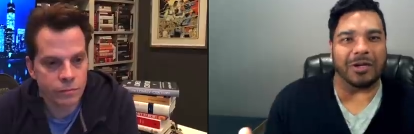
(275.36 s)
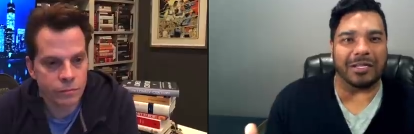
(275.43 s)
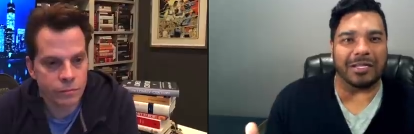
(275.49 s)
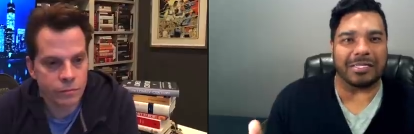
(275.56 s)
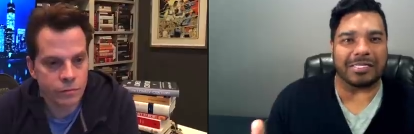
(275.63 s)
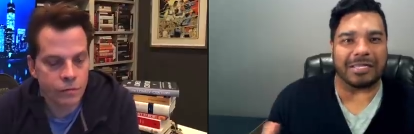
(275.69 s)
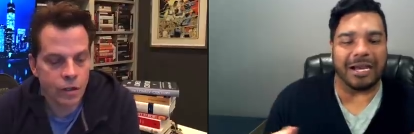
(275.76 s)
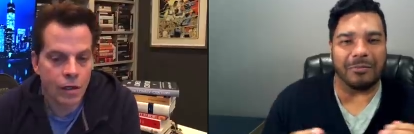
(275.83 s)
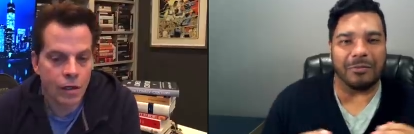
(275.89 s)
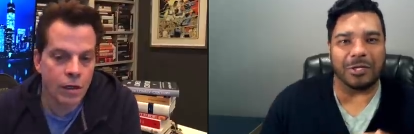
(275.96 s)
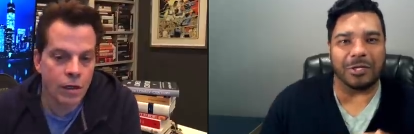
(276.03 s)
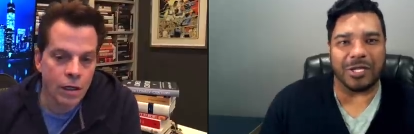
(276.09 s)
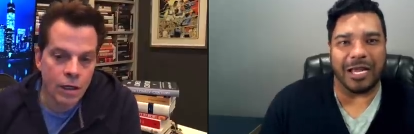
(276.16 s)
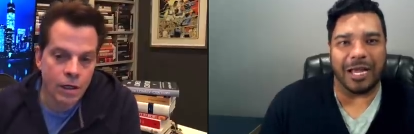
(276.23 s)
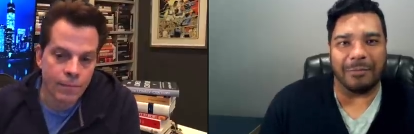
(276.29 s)
Speaker 1: SkyBridge
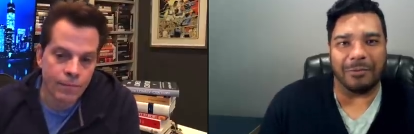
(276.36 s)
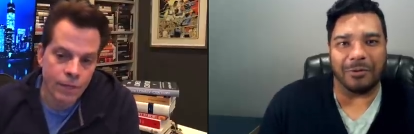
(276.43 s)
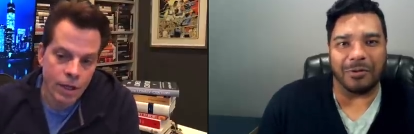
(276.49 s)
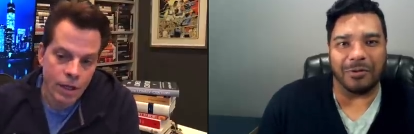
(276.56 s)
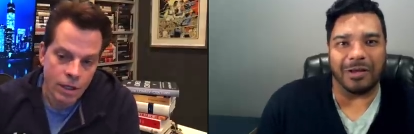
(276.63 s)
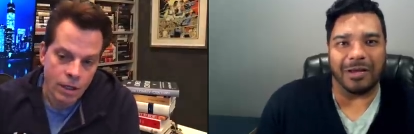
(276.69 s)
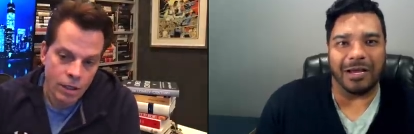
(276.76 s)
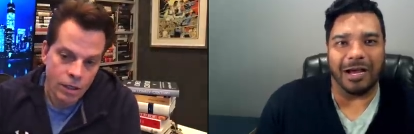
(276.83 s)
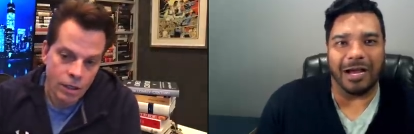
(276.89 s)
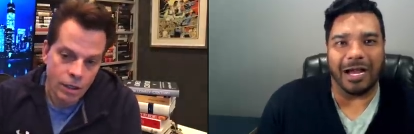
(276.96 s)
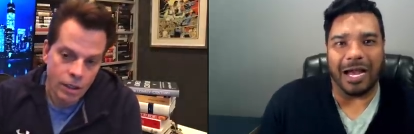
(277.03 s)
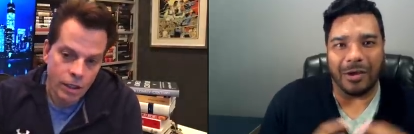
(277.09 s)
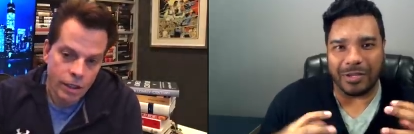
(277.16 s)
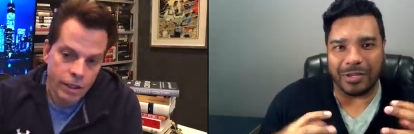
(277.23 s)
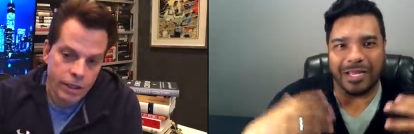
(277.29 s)
Capital. Uh, how
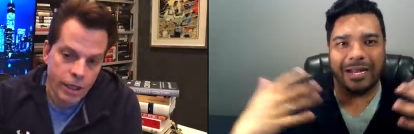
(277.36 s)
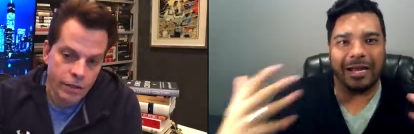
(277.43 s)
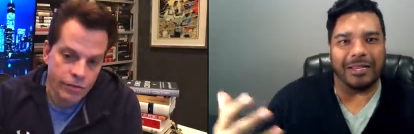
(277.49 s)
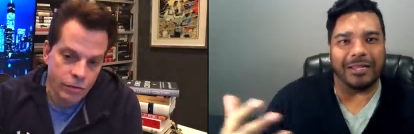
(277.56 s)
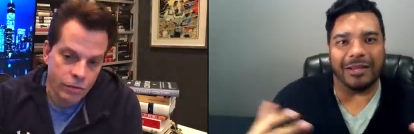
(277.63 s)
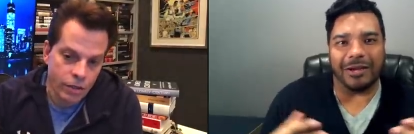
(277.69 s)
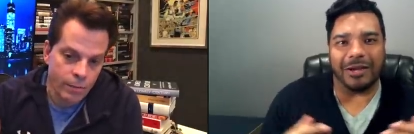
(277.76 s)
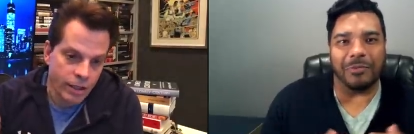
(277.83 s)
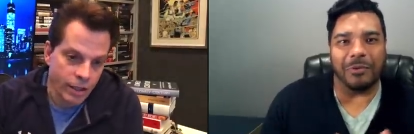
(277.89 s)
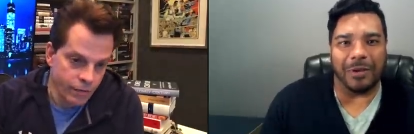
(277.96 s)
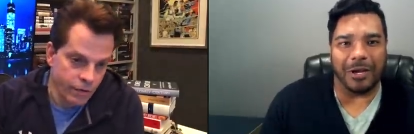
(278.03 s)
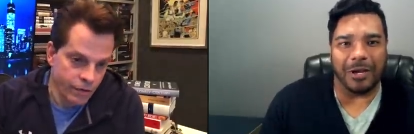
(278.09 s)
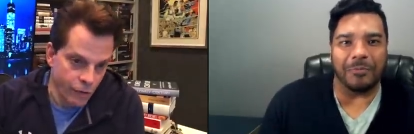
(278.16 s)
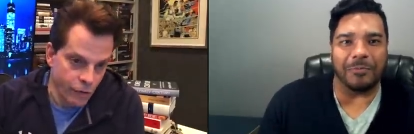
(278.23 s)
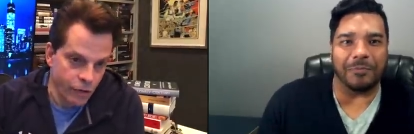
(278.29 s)
did that
Speaker 2: yeah, idea so come about? Let me give
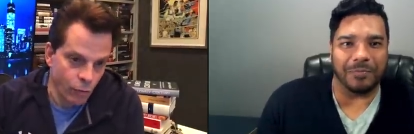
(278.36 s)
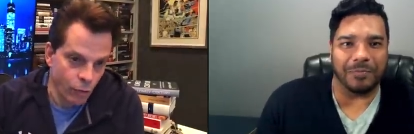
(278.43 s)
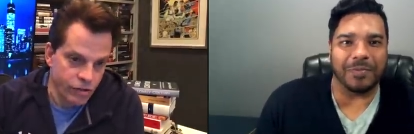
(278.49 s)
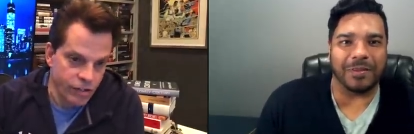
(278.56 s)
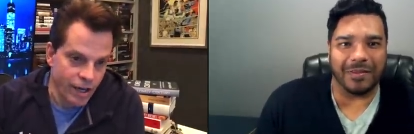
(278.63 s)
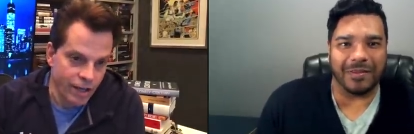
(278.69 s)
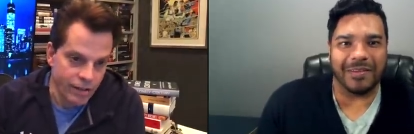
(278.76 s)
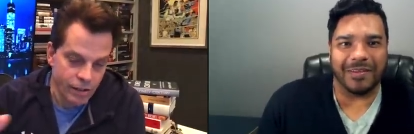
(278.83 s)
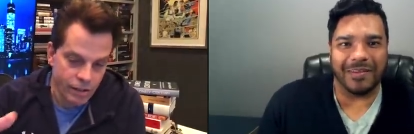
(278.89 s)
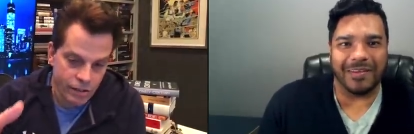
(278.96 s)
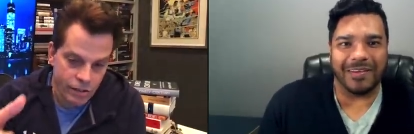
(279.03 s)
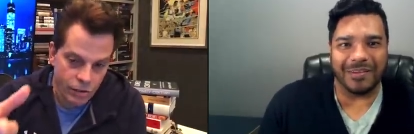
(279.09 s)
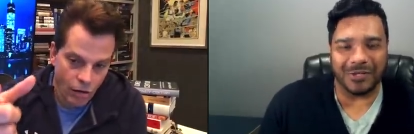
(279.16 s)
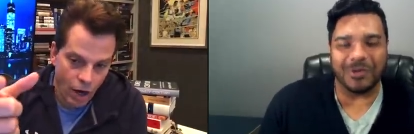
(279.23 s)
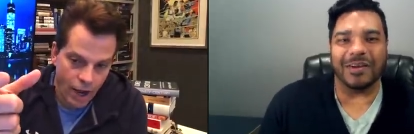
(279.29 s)
you thirty more seconds. And
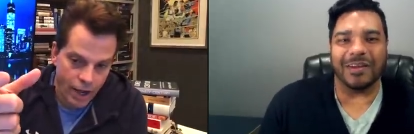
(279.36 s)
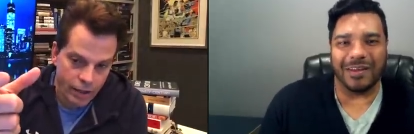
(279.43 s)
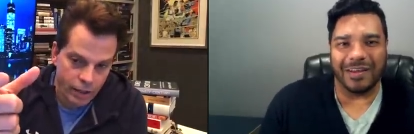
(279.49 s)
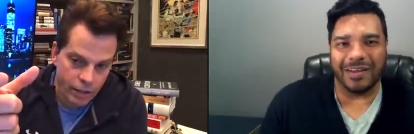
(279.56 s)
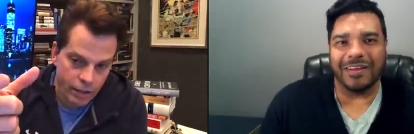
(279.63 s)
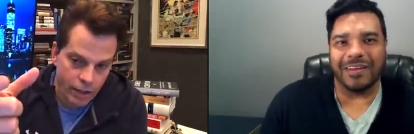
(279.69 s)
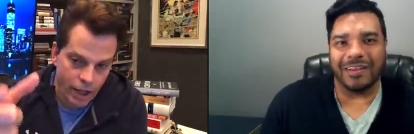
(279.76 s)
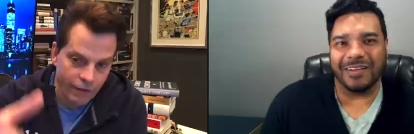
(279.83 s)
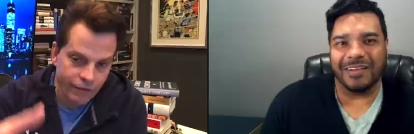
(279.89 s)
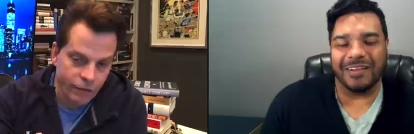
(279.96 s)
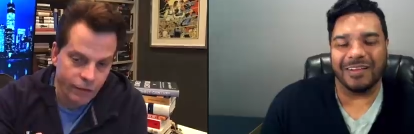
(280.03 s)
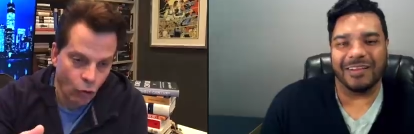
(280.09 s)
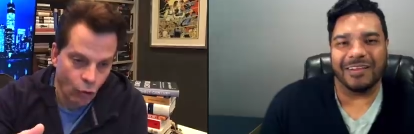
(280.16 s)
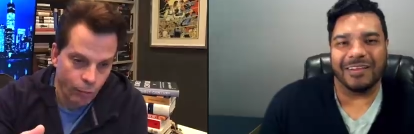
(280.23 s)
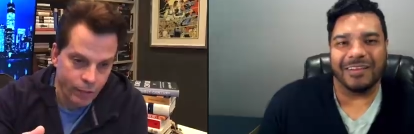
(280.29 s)
so I left
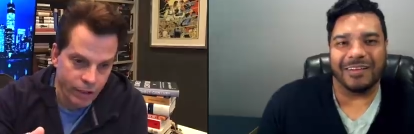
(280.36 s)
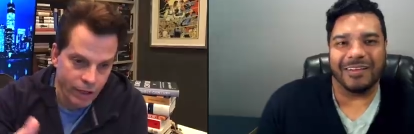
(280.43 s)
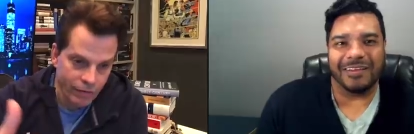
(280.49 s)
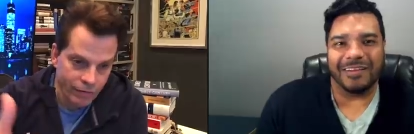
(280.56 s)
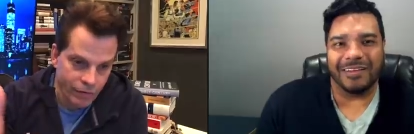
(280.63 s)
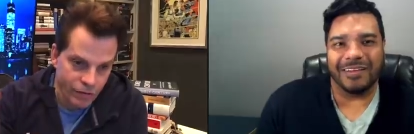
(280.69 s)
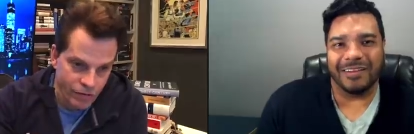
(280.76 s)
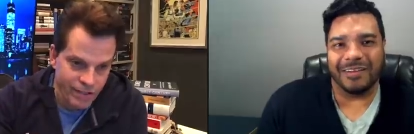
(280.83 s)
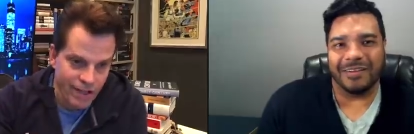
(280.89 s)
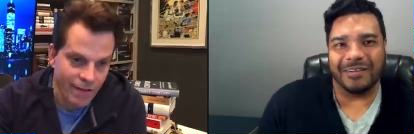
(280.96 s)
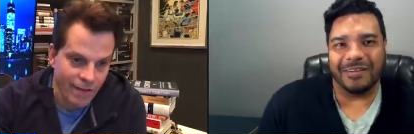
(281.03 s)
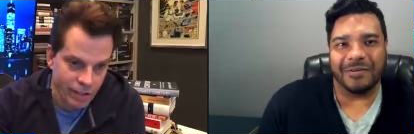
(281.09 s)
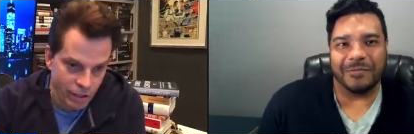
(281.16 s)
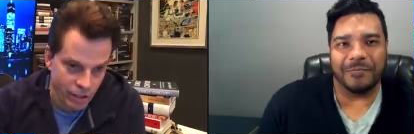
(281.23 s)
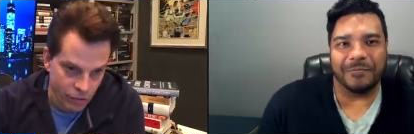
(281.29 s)
Goldman after
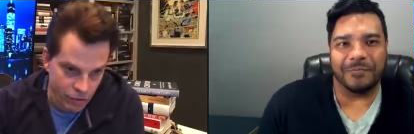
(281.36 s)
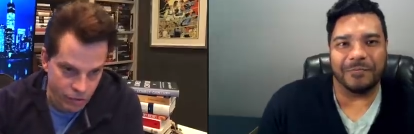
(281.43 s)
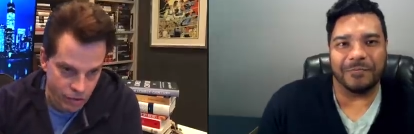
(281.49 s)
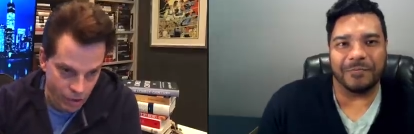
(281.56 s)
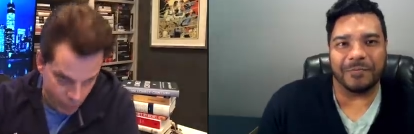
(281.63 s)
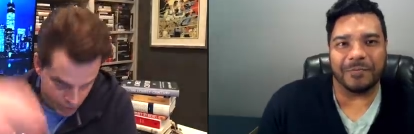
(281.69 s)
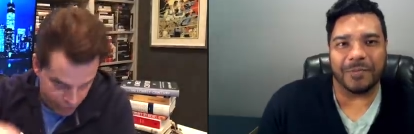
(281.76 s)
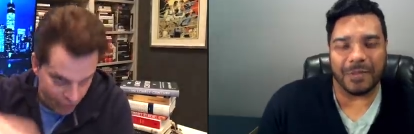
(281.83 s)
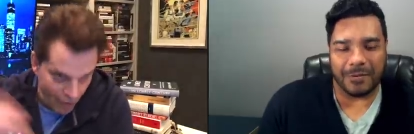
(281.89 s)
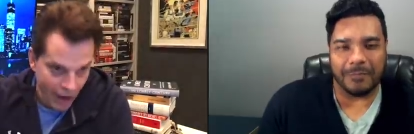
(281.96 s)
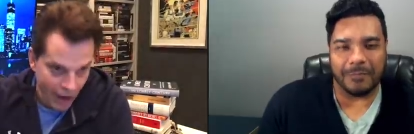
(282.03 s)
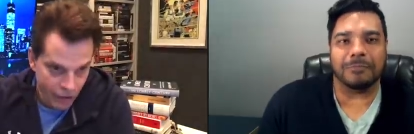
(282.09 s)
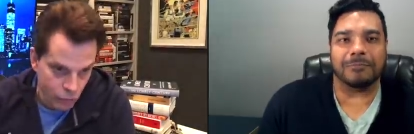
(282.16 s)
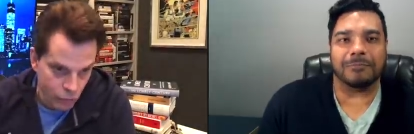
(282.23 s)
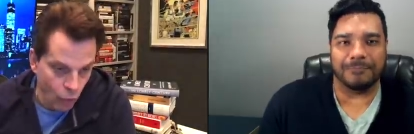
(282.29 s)
seven years. I was
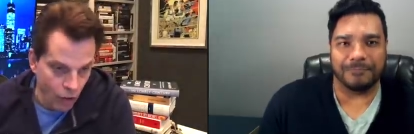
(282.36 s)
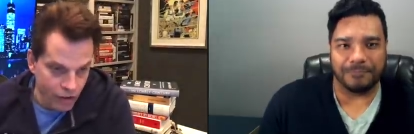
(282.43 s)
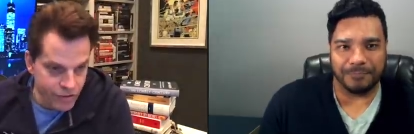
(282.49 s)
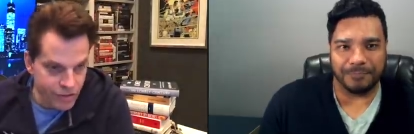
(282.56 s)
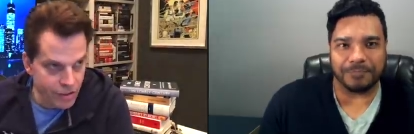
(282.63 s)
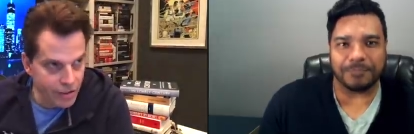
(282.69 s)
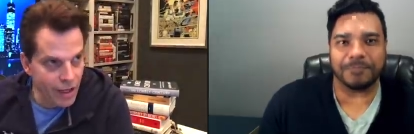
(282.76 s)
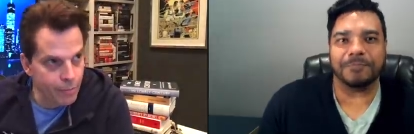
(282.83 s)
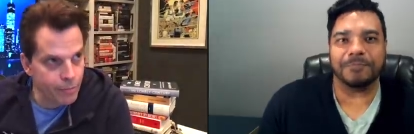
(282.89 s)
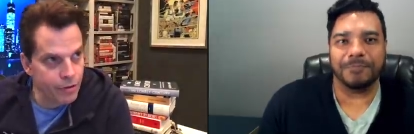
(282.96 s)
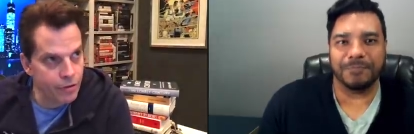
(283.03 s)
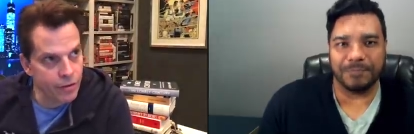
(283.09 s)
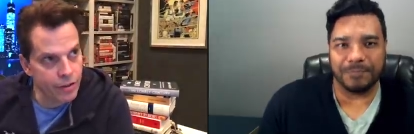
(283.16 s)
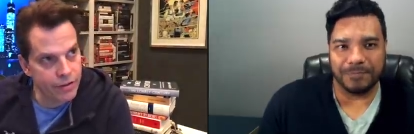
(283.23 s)
fired once in that period of